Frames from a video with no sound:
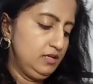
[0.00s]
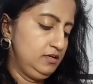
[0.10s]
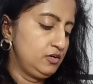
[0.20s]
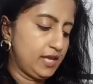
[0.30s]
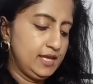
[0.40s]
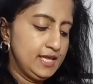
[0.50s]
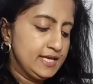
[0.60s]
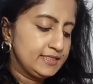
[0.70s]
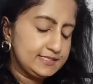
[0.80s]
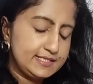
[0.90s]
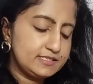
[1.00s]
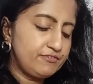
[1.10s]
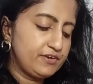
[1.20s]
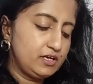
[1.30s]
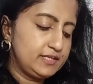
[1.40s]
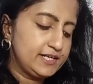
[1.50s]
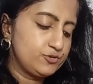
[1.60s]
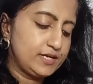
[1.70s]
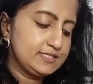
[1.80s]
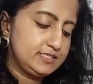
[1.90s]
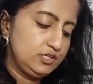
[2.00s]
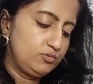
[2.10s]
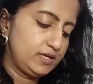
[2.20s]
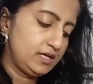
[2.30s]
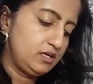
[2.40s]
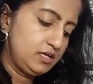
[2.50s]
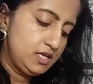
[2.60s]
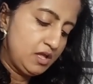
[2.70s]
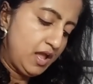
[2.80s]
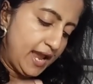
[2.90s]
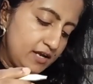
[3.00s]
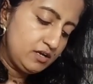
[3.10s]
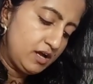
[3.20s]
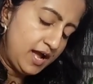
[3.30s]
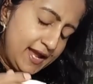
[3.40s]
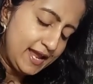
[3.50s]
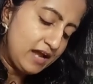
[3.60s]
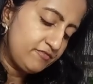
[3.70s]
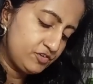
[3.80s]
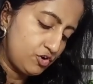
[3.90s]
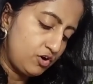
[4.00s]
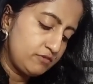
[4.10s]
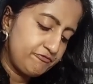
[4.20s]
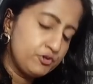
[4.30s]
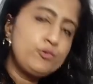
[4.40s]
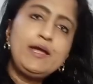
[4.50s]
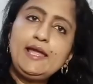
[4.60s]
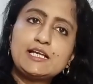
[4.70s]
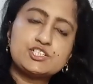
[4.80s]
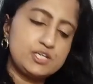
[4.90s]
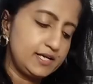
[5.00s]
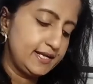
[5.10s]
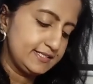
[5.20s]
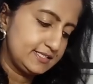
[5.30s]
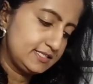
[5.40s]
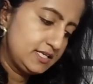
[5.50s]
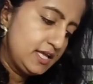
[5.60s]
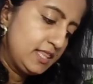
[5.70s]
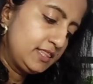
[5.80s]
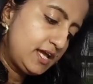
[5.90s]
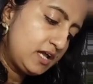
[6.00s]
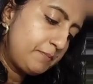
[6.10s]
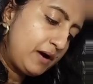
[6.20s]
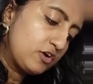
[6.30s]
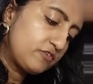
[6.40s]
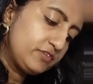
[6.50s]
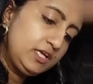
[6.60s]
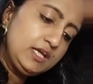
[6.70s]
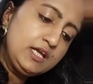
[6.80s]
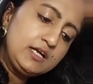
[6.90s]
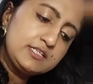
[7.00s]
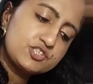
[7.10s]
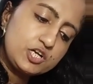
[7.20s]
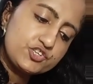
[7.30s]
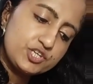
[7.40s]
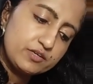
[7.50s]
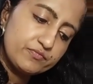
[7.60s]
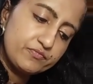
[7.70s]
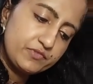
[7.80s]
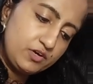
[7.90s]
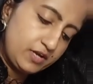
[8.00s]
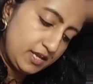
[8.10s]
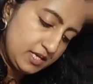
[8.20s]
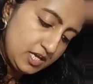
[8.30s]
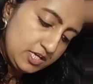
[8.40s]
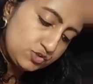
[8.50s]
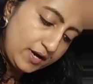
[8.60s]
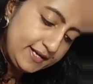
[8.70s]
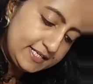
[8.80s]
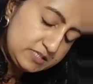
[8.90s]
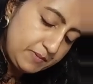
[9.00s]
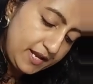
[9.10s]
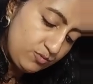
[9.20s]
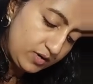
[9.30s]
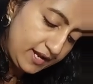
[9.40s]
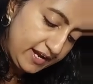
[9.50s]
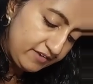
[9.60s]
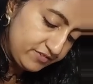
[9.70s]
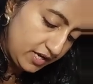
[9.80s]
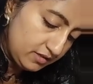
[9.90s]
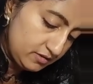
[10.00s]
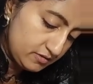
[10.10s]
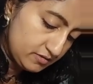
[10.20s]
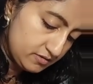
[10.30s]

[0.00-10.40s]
Okay, this is the figure that you can see over here. And I have drawn few extra lines. They are part of the construction. Okay, so I'll explain what I have done.